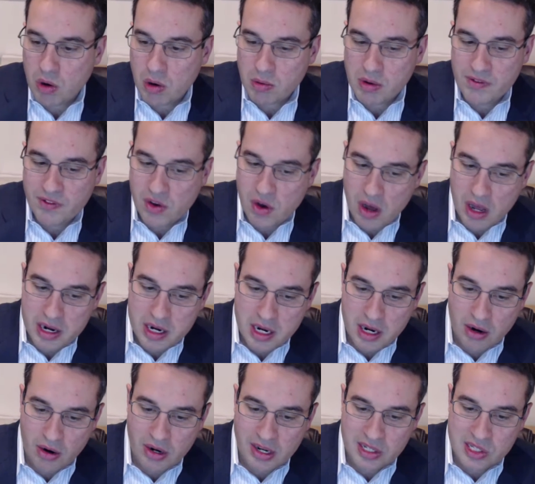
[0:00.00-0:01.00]
what we've got
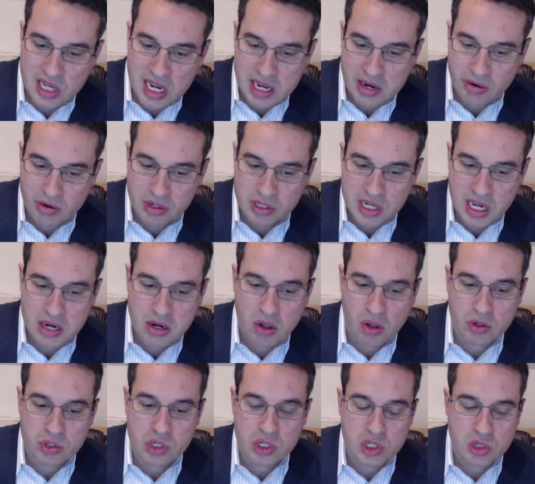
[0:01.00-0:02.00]
here is $810 a